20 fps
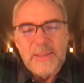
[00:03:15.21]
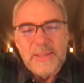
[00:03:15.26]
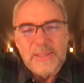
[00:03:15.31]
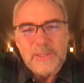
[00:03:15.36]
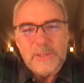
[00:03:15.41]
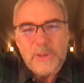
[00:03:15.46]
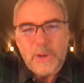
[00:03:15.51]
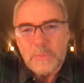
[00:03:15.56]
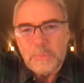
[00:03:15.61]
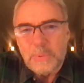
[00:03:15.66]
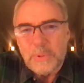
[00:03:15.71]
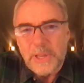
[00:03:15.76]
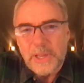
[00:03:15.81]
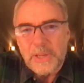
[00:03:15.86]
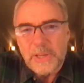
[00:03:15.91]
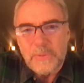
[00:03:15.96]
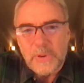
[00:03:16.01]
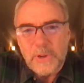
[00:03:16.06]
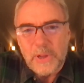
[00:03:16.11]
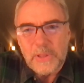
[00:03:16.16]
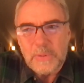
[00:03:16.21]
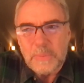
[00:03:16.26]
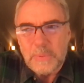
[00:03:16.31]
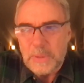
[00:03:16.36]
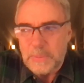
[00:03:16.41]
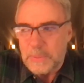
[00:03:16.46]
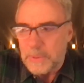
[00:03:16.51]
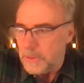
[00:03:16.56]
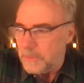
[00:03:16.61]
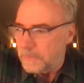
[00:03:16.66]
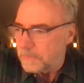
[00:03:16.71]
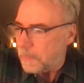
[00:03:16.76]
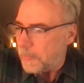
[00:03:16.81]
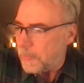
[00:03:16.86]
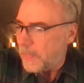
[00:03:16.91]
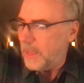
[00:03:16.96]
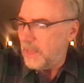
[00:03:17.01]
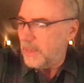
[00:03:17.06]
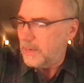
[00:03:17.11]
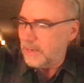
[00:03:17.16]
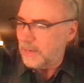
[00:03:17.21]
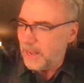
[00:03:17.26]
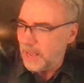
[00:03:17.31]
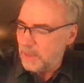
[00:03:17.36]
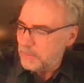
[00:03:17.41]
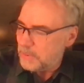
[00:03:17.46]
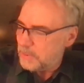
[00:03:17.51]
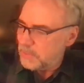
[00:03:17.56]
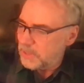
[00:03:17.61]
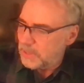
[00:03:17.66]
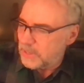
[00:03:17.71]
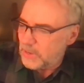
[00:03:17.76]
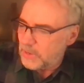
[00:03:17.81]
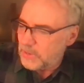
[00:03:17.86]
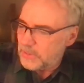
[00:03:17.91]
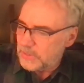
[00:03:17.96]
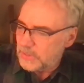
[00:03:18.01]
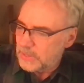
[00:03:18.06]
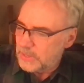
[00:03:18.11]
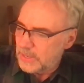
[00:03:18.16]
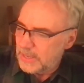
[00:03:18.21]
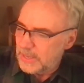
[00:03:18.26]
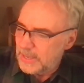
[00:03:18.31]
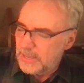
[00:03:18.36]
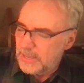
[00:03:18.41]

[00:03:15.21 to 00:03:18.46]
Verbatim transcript: start playing for other people. And it happened because